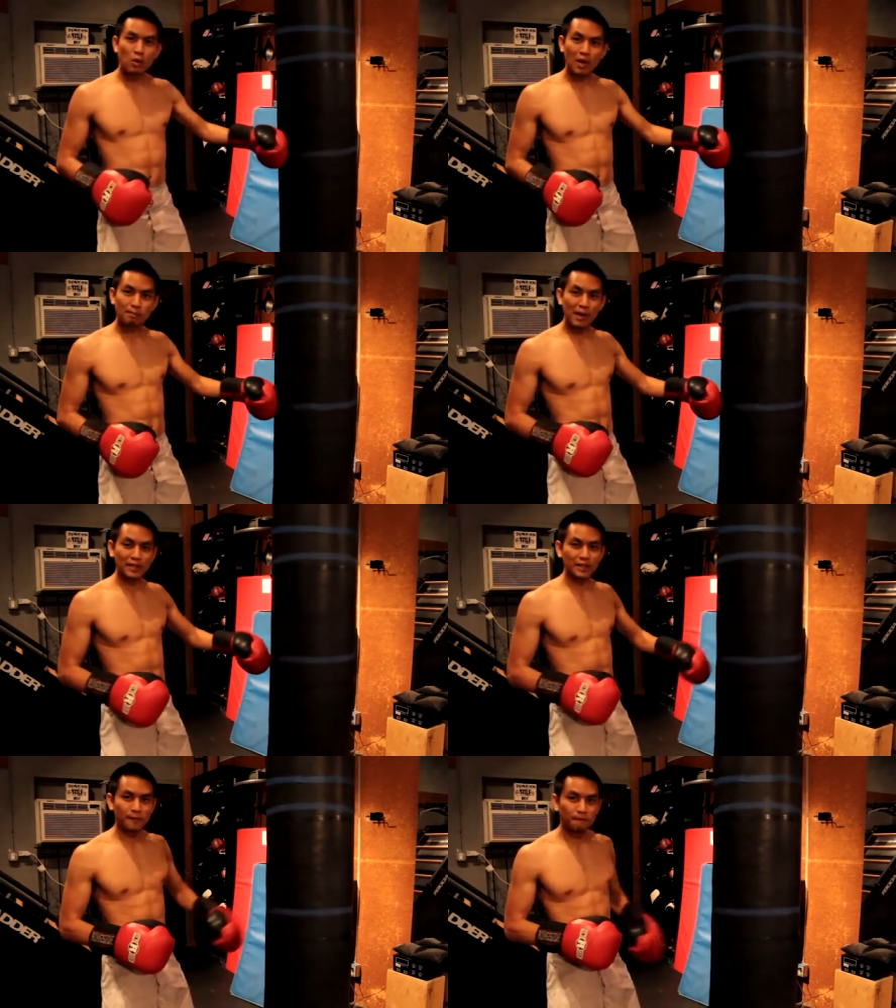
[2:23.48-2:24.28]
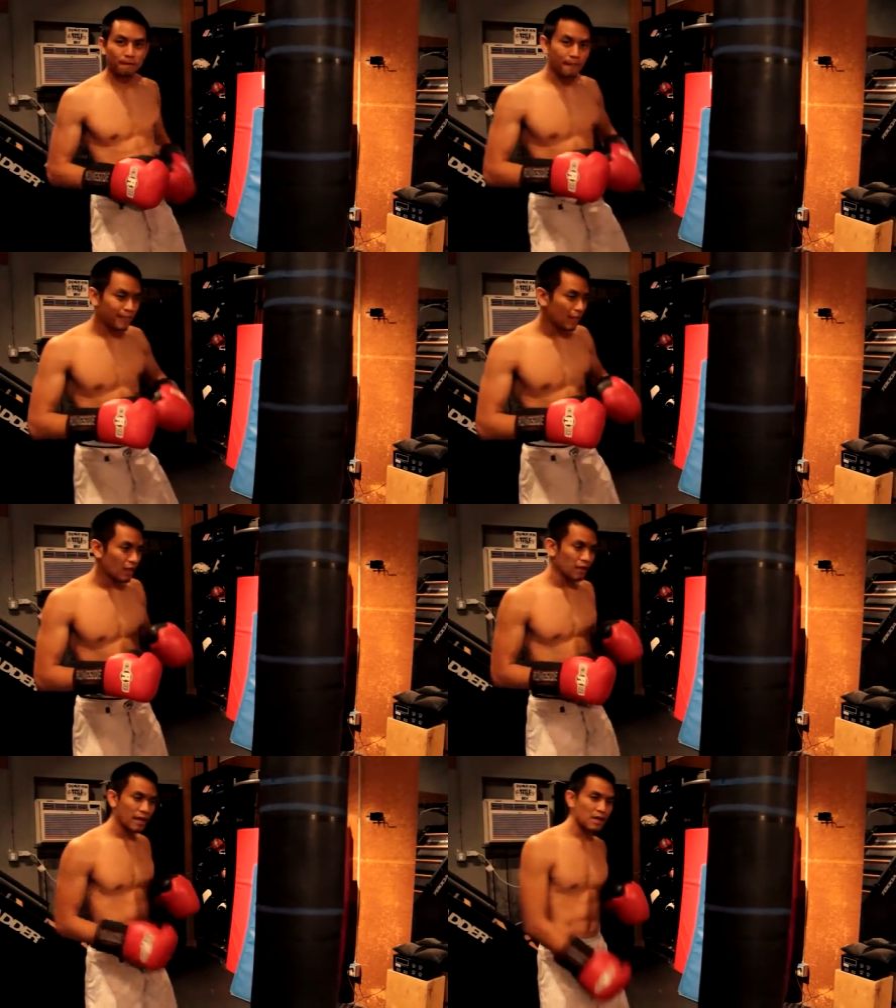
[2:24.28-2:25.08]
Quick punch.
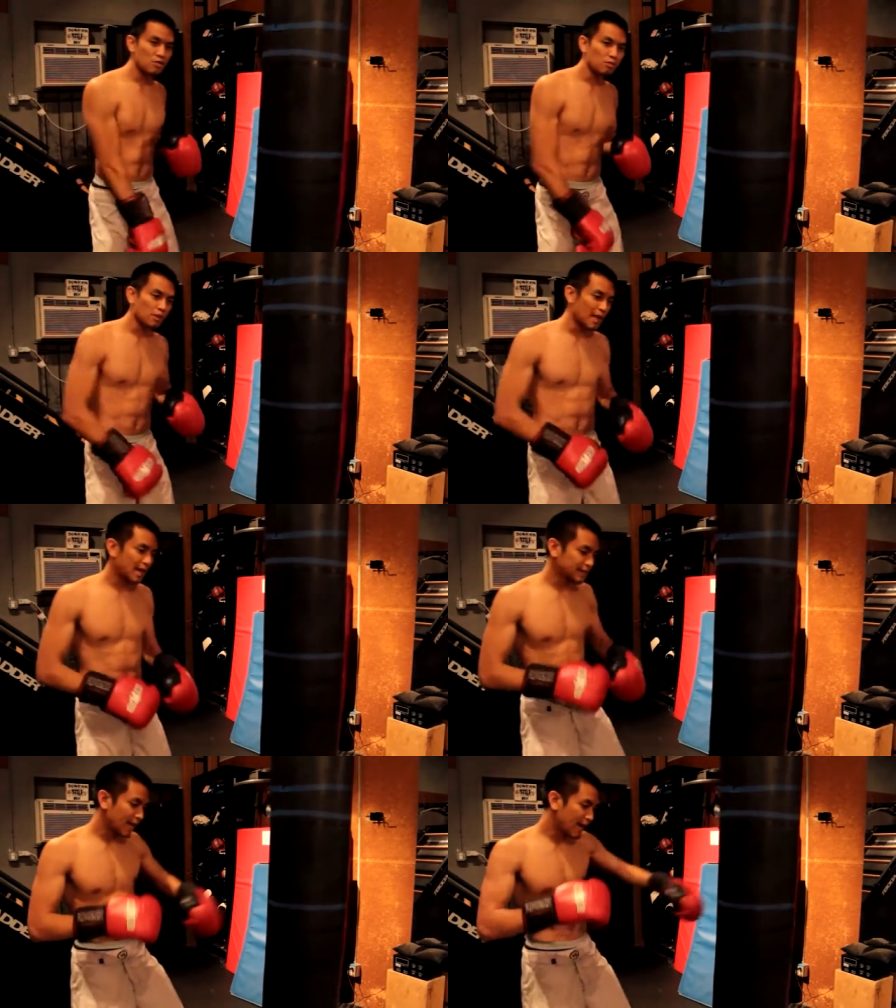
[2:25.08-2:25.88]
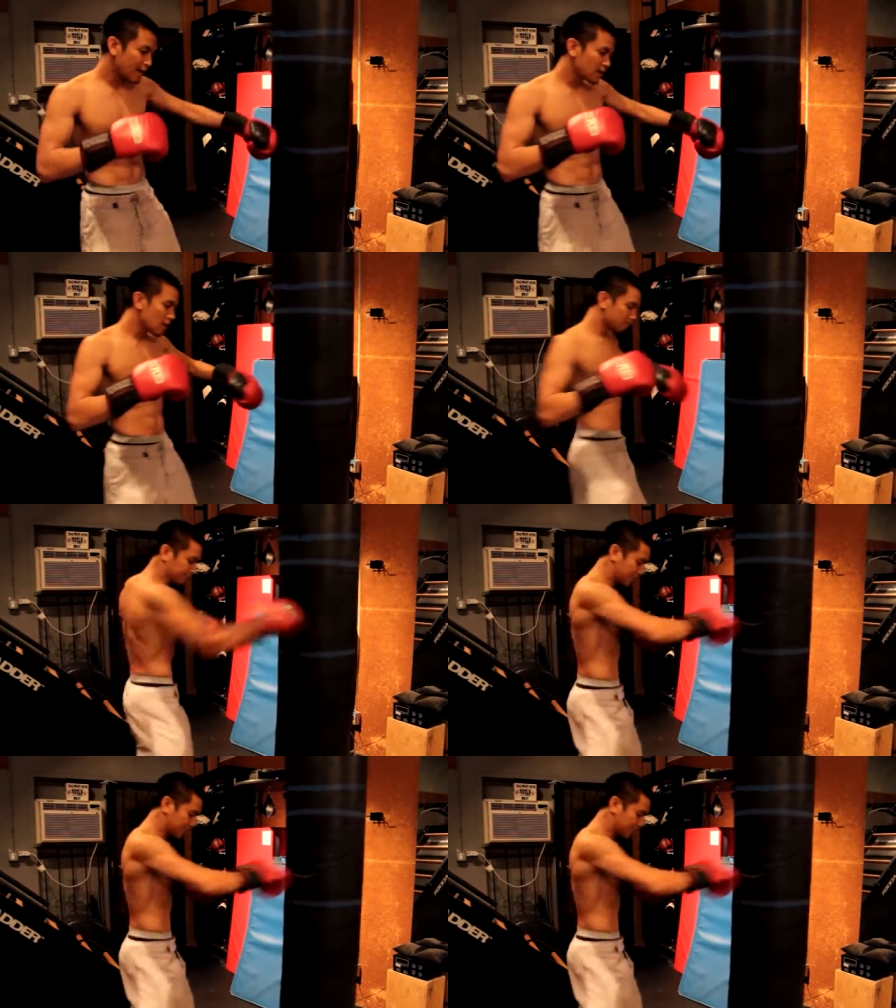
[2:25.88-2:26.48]
Okay? Relaxed hand.